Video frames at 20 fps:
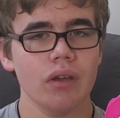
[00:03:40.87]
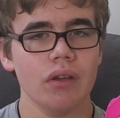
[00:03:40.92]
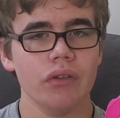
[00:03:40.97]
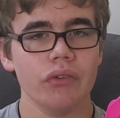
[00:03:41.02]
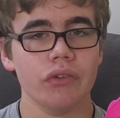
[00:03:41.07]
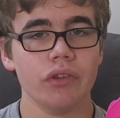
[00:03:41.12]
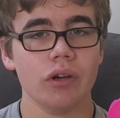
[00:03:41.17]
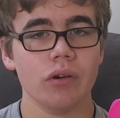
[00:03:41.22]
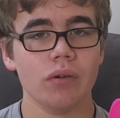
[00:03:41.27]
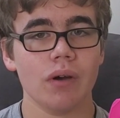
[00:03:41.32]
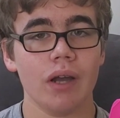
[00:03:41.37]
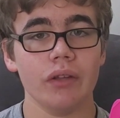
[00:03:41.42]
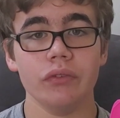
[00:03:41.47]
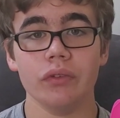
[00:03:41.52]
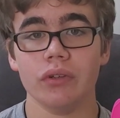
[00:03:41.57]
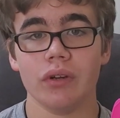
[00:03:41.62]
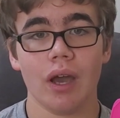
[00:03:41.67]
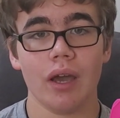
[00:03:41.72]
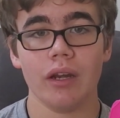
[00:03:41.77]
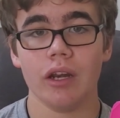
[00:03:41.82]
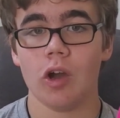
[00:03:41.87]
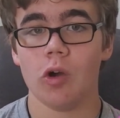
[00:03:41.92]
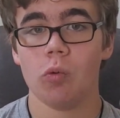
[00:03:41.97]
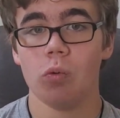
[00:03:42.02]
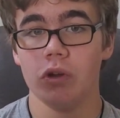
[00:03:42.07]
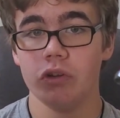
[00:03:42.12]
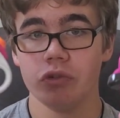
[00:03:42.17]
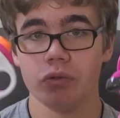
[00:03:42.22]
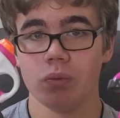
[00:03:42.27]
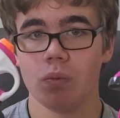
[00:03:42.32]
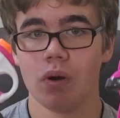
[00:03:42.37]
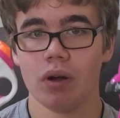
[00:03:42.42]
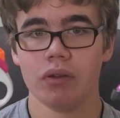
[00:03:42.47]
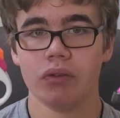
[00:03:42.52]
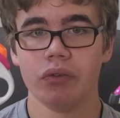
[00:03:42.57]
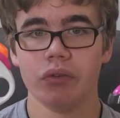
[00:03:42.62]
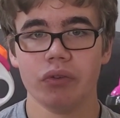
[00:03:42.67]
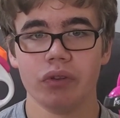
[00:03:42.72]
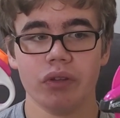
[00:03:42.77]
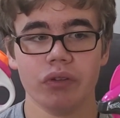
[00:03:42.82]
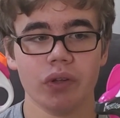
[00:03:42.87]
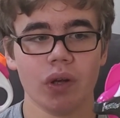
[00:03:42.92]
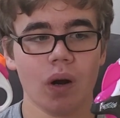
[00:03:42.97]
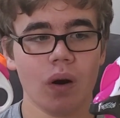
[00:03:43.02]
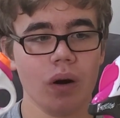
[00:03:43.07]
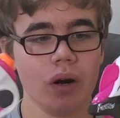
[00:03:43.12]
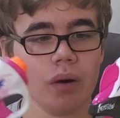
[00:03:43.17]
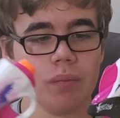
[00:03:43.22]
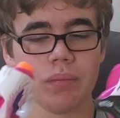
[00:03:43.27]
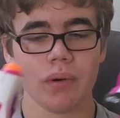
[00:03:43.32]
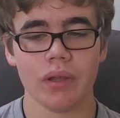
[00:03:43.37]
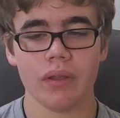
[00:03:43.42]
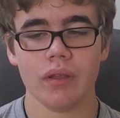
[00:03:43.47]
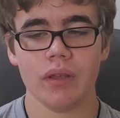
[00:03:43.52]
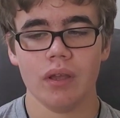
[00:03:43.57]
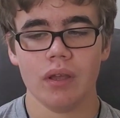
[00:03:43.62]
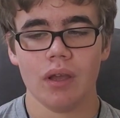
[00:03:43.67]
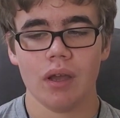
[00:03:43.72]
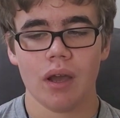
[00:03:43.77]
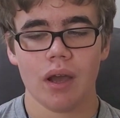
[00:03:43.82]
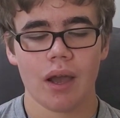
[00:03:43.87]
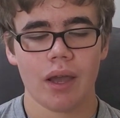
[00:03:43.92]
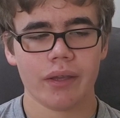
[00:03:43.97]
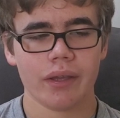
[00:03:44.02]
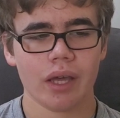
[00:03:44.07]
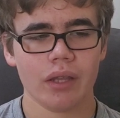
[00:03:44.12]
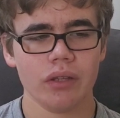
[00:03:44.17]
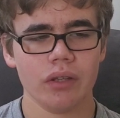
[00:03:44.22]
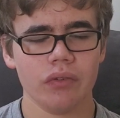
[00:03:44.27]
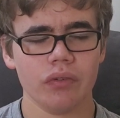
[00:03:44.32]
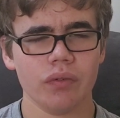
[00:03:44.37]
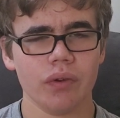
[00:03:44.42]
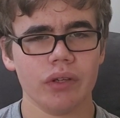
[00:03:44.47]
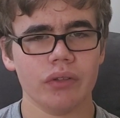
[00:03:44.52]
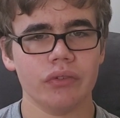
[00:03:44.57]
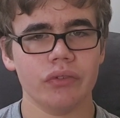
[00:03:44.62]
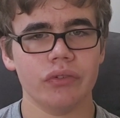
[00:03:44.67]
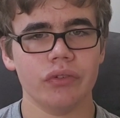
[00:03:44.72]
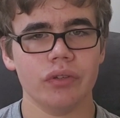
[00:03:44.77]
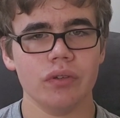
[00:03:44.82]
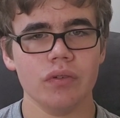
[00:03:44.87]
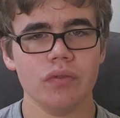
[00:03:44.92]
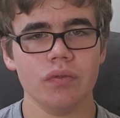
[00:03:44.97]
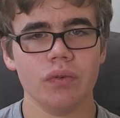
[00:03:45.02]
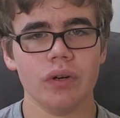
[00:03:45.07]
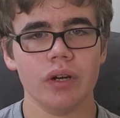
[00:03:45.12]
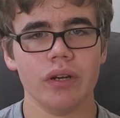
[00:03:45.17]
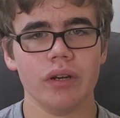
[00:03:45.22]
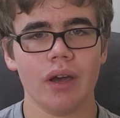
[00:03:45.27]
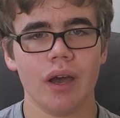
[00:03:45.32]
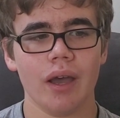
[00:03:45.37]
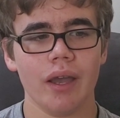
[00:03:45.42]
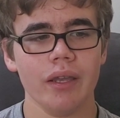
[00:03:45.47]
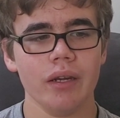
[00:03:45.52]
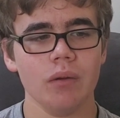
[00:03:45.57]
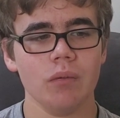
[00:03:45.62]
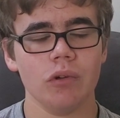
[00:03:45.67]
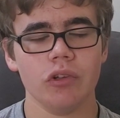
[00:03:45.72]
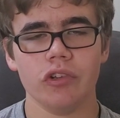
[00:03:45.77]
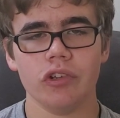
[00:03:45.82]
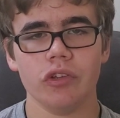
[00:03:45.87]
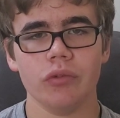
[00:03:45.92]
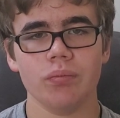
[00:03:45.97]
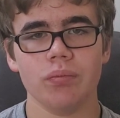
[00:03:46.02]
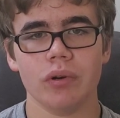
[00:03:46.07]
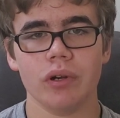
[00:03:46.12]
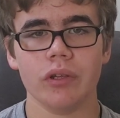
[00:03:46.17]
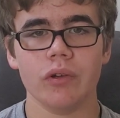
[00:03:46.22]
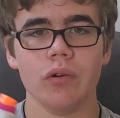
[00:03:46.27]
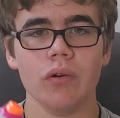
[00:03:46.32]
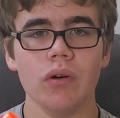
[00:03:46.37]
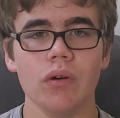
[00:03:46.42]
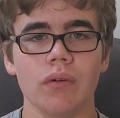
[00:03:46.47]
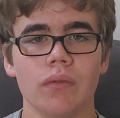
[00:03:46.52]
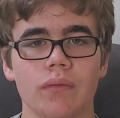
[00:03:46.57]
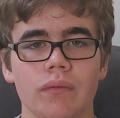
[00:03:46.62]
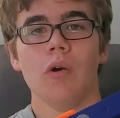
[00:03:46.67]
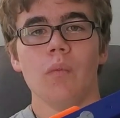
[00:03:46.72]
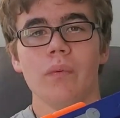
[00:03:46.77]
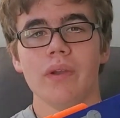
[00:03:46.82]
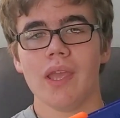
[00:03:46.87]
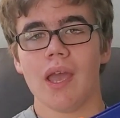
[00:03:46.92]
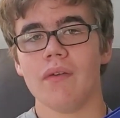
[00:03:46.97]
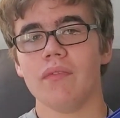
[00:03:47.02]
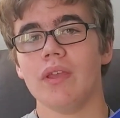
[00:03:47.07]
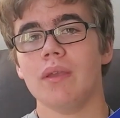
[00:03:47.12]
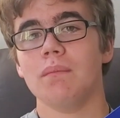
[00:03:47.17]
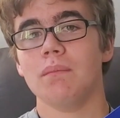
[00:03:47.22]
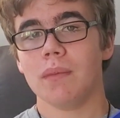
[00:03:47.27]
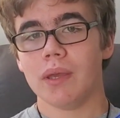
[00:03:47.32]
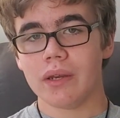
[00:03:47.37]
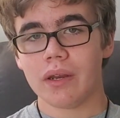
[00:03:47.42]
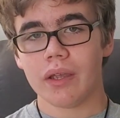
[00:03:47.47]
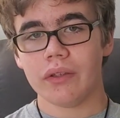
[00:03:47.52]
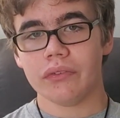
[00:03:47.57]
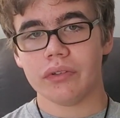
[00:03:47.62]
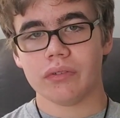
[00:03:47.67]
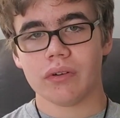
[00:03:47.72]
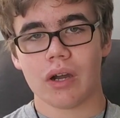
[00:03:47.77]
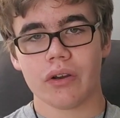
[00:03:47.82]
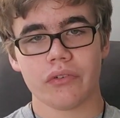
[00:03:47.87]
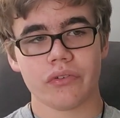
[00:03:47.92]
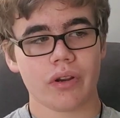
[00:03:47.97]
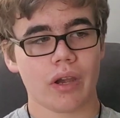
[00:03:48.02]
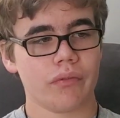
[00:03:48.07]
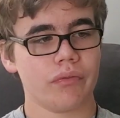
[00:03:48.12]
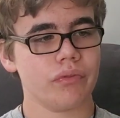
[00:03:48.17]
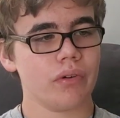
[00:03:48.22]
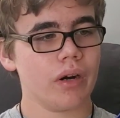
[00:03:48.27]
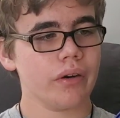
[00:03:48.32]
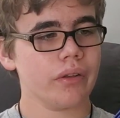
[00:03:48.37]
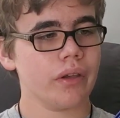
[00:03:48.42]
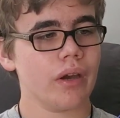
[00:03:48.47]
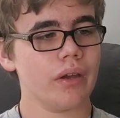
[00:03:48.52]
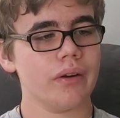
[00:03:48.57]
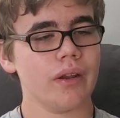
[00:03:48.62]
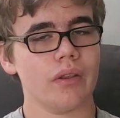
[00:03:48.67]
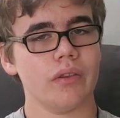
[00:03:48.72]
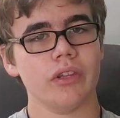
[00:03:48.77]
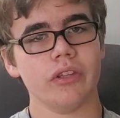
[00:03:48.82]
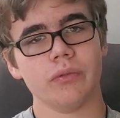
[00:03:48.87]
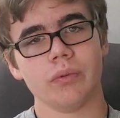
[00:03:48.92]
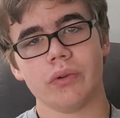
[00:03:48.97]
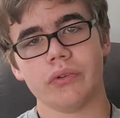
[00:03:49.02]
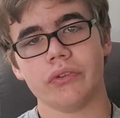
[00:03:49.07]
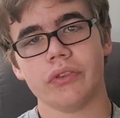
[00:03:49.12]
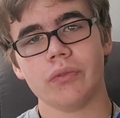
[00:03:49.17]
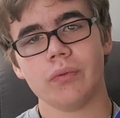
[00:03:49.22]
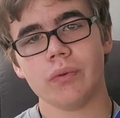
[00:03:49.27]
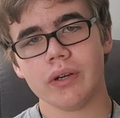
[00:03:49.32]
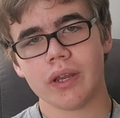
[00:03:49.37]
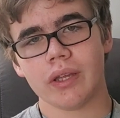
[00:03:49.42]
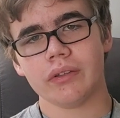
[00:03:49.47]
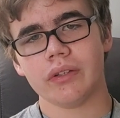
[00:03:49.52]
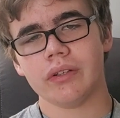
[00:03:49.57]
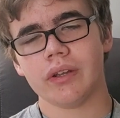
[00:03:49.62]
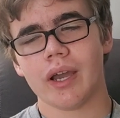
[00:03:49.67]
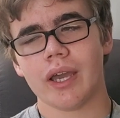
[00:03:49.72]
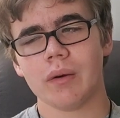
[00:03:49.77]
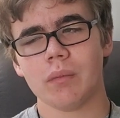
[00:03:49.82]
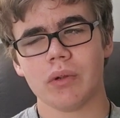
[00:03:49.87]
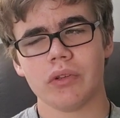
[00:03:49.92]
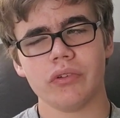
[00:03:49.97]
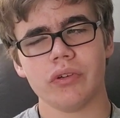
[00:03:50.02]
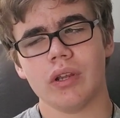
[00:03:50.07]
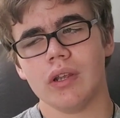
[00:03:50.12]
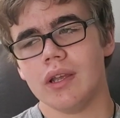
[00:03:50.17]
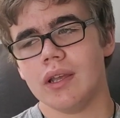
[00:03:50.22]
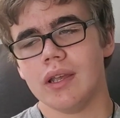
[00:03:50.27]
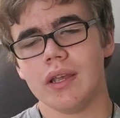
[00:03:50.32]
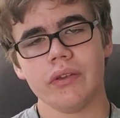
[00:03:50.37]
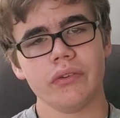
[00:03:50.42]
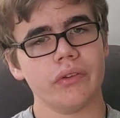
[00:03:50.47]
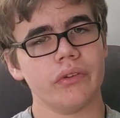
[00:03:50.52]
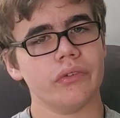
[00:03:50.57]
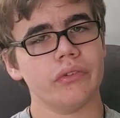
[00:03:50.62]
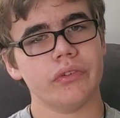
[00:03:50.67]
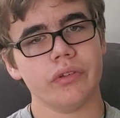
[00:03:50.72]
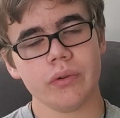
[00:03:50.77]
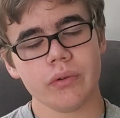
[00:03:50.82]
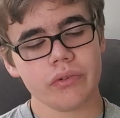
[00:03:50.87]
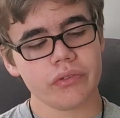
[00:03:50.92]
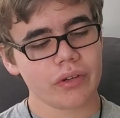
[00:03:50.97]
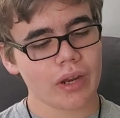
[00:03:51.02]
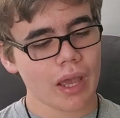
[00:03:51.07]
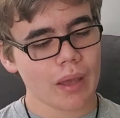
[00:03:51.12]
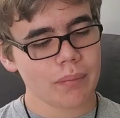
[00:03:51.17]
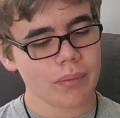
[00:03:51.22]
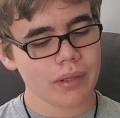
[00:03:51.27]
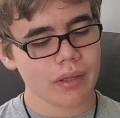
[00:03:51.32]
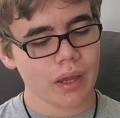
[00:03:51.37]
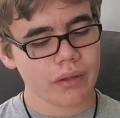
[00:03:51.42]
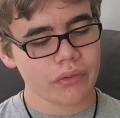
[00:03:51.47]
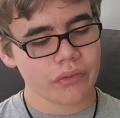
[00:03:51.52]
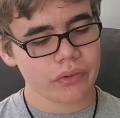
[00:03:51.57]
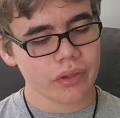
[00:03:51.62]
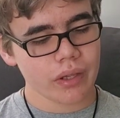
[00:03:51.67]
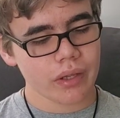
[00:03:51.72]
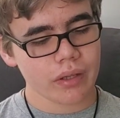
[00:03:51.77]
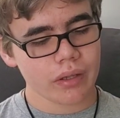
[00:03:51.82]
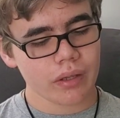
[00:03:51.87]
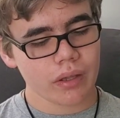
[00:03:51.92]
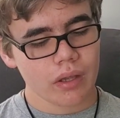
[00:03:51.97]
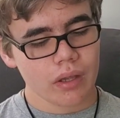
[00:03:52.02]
So I do not know which ones these are, but I got this for like $2.49, which is pretty cool. We have a Midnight one-shot front gun. Now this was $3.99, which isn't too shabby, I'd say.